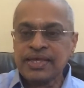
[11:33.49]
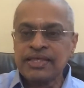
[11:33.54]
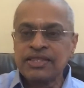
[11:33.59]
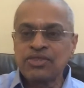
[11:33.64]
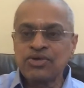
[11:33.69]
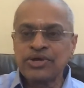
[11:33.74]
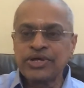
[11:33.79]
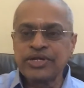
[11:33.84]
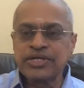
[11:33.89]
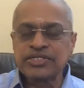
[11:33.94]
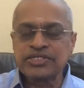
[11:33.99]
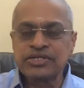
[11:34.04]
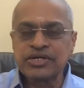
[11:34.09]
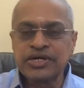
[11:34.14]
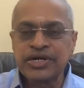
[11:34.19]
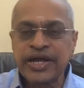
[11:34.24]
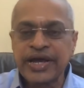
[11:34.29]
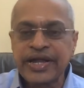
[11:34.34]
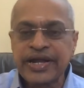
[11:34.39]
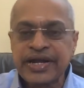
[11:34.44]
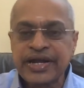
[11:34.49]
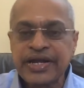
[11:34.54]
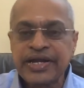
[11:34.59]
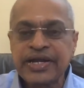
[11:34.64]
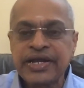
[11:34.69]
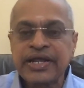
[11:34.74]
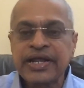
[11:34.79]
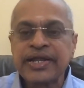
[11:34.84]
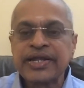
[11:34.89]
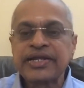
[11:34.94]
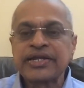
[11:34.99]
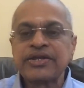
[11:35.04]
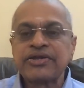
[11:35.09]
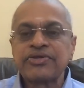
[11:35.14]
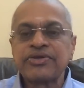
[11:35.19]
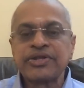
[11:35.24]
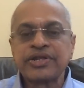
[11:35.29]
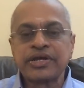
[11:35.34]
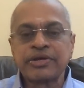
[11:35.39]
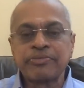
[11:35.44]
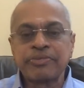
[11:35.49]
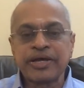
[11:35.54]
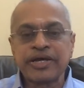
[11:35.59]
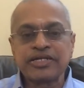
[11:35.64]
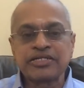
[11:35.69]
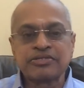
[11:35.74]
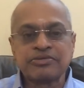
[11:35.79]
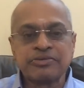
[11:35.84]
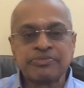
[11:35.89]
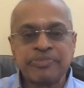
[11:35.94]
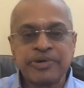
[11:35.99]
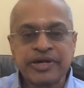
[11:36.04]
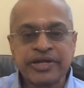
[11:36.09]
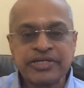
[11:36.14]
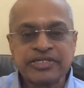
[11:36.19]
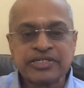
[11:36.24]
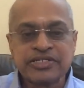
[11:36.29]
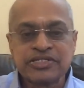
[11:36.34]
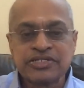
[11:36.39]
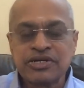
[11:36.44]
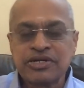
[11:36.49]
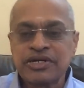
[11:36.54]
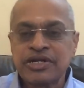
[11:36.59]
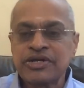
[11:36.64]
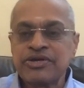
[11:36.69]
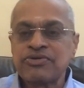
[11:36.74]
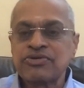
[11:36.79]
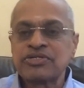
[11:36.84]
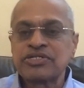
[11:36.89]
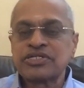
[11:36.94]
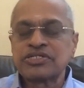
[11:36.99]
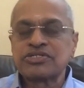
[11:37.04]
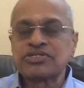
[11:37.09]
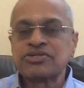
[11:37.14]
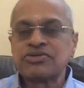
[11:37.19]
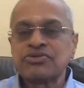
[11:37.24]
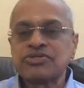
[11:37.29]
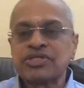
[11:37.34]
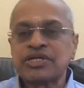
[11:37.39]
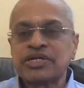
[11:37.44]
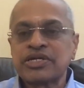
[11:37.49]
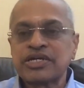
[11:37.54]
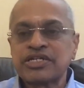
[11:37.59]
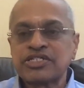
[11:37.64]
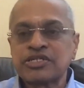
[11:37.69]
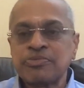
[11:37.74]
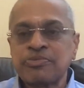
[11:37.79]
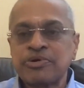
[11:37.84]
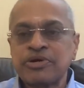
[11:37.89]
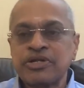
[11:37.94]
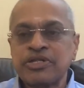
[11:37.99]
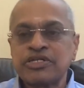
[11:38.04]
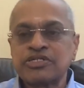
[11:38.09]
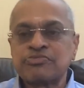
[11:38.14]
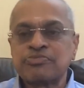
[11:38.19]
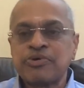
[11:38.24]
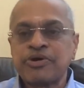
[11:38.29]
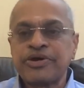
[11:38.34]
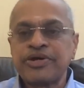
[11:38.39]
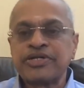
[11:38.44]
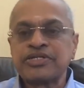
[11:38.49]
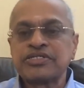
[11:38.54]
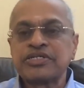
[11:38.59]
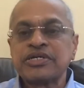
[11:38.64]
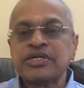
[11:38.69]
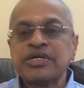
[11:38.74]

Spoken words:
Though it is not directly connected to income tax, but I just thought I could just touch upon these points,